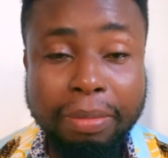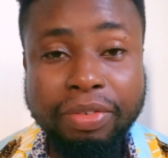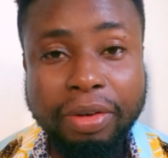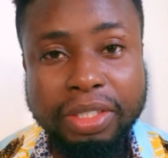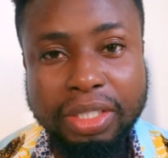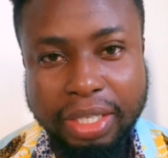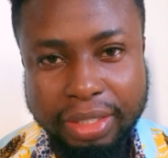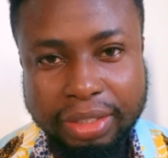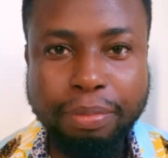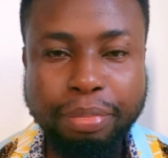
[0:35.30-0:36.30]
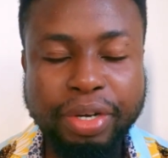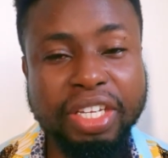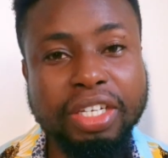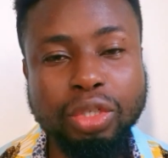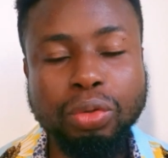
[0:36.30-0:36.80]
I'm very sad
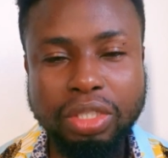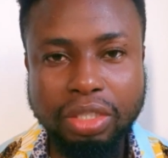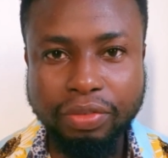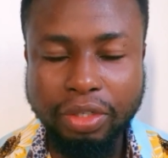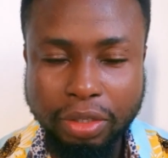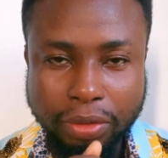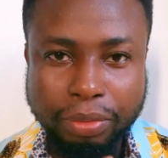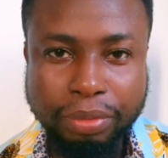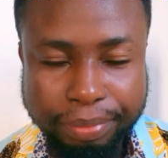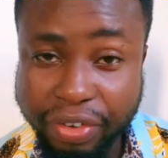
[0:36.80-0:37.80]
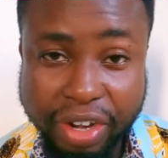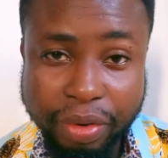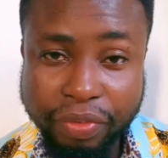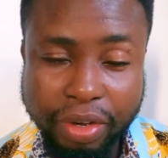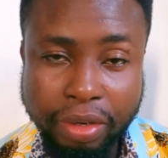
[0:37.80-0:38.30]
bringing you this video.
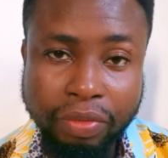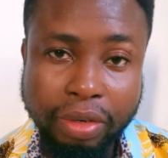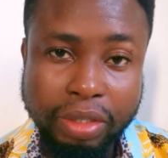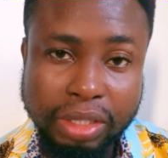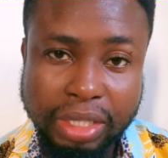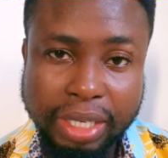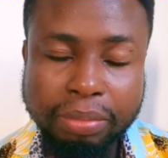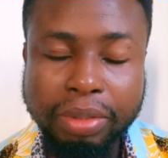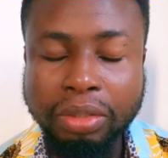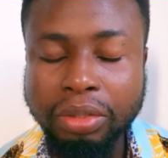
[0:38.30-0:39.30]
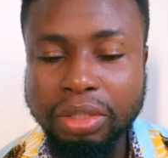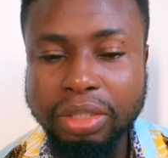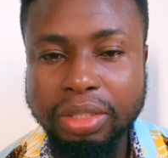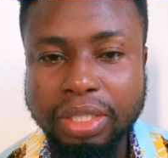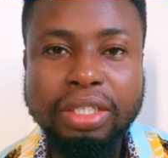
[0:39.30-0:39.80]
Very, very, very sad
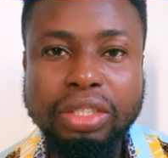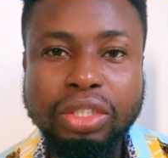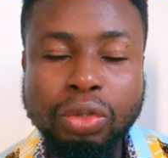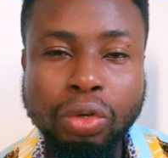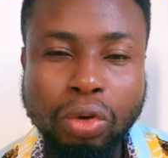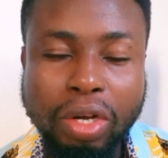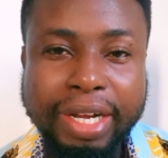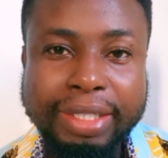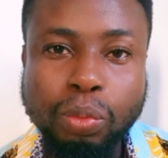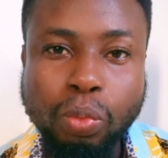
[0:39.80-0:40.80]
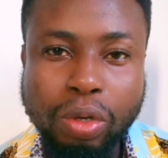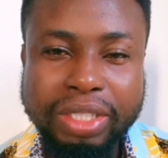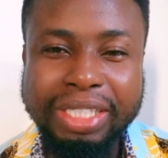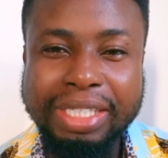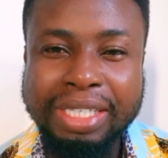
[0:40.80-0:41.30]
because you look at
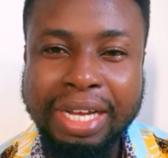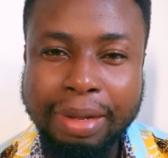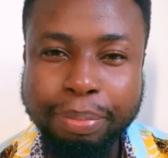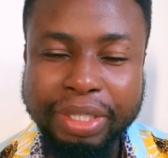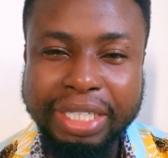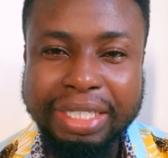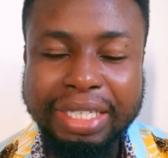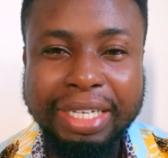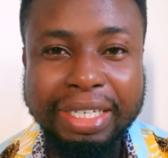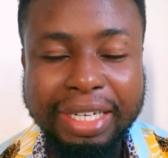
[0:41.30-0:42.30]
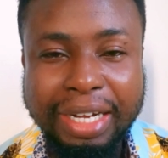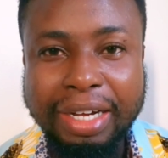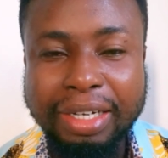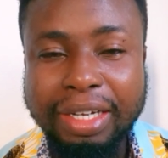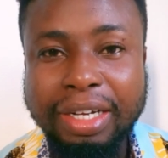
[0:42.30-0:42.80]
what is happening in
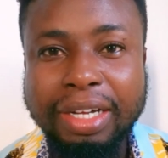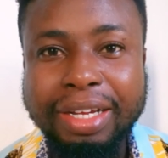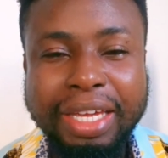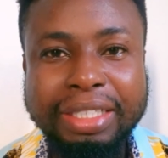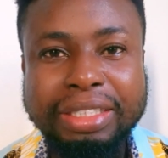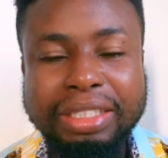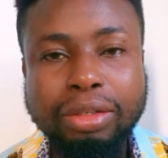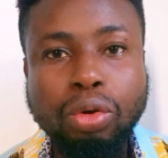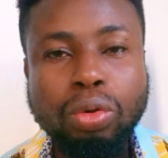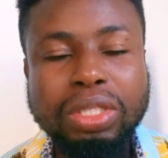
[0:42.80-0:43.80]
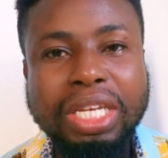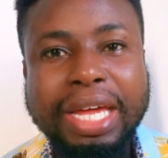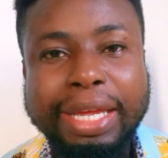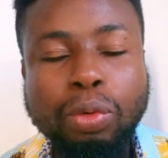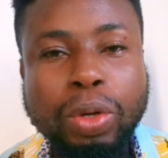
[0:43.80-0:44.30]
Ghana. It looks
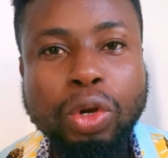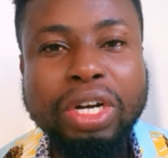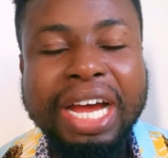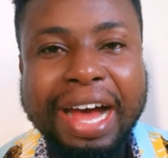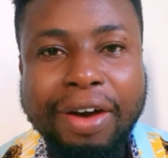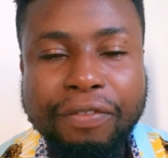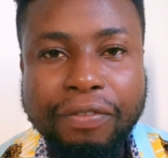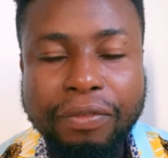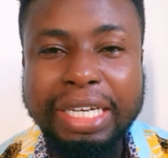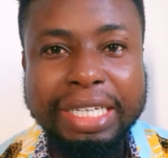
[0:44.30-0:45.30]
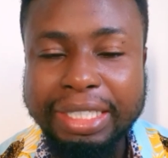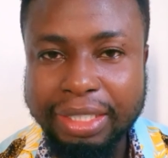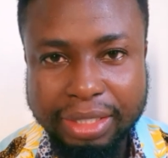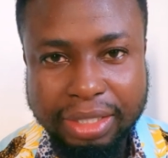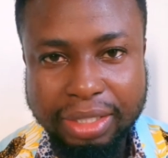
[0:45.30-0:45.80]
like we don't have
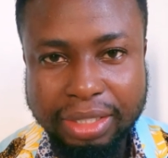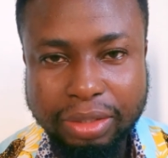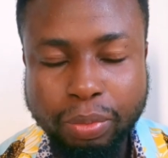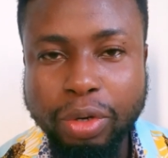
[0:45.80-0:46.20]
leaders.